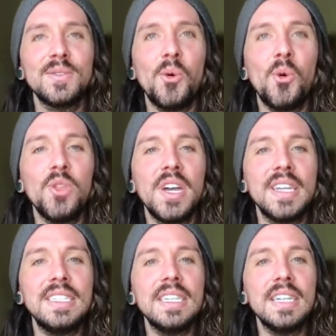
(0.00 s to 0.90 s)
old
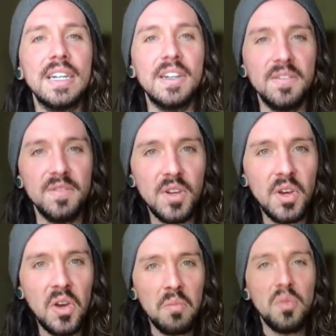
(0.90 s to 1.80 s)
idea of
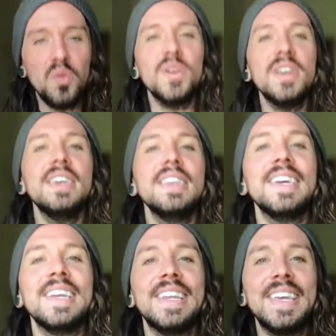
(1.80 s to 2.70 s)

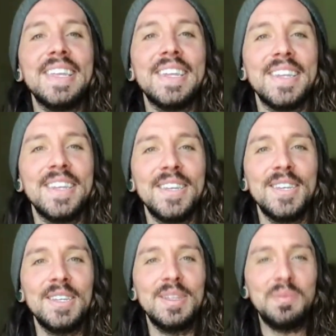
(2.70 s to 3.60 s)
breathing in
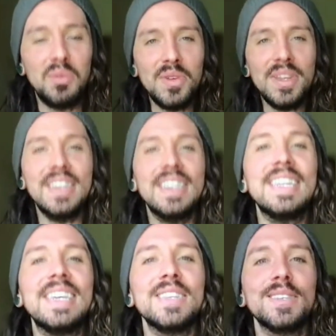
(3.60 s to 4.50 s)

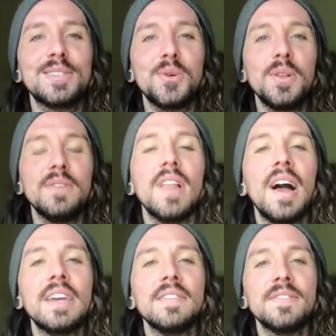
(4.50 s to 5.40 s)
the soul of
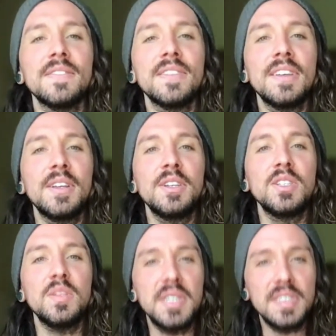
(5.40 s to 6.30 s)
life.
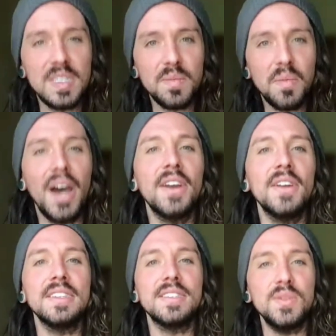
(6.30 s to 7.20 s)
To be inspired
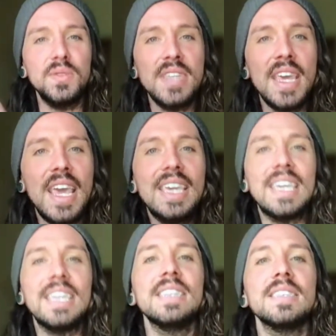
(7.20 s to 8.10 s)
is to take
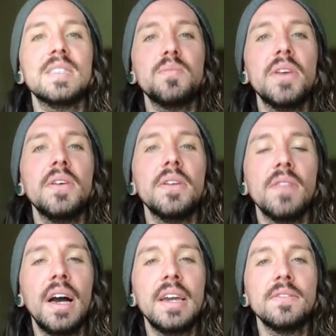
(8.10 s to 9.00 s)
in the spirit of
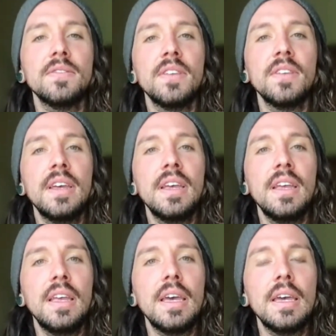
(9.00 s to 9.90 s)
life.
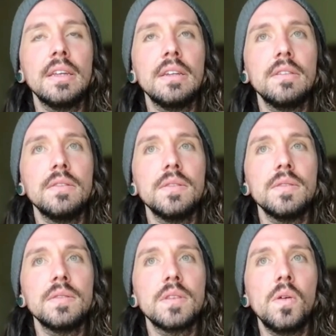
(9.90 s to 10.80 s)
And
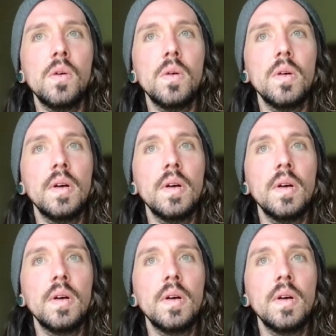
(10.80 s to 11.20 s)
so